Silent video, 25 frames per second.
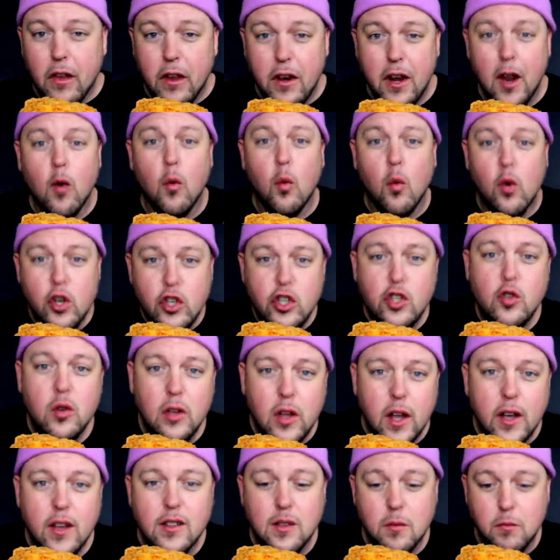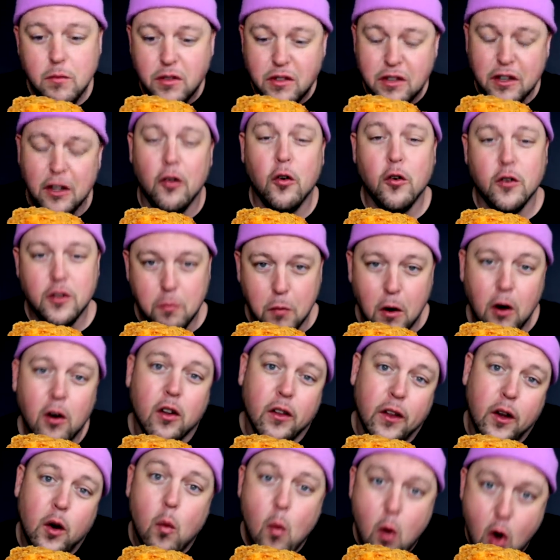Now, would you like some still or
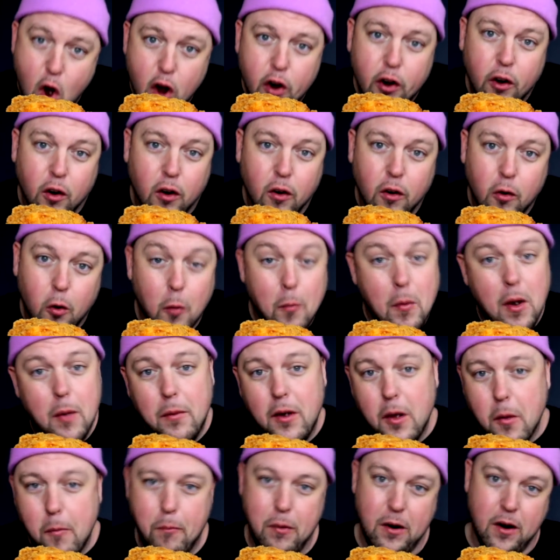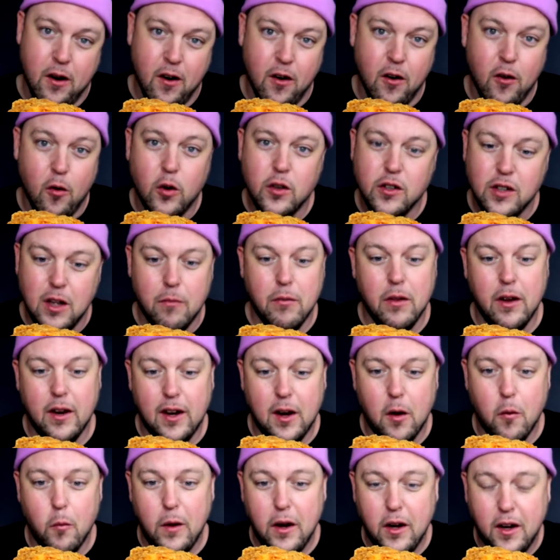sparkling water, or maybe a beer or something?
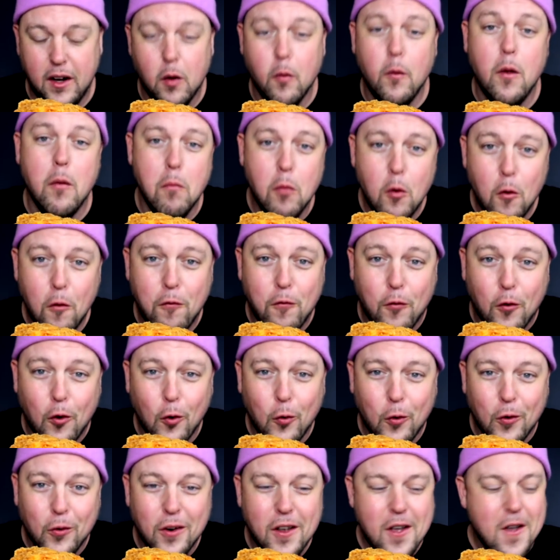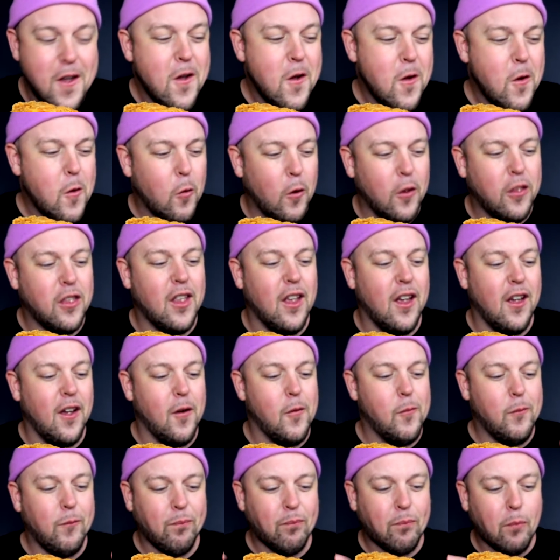Can we move forward with
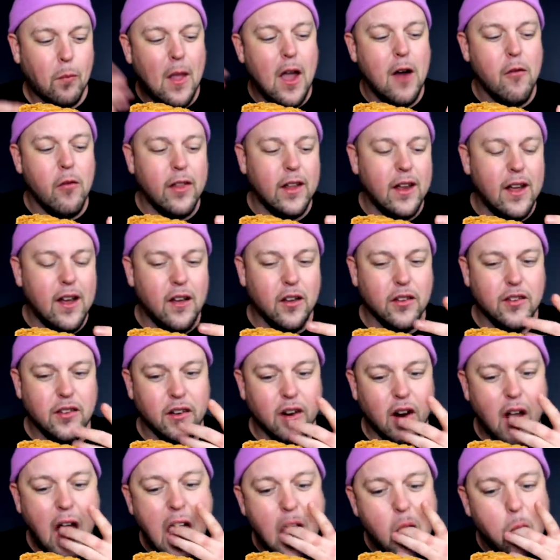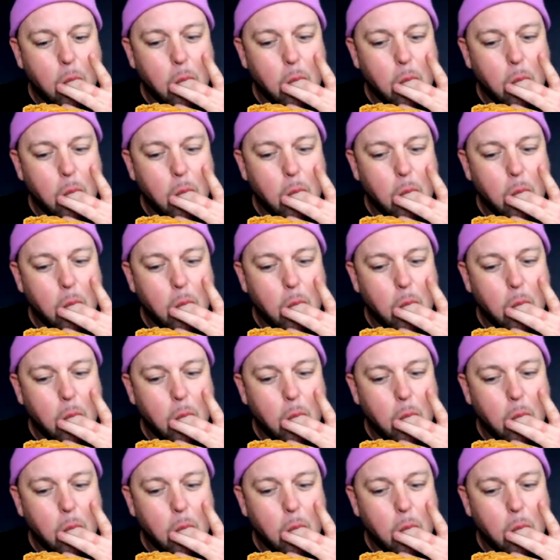the everything else here?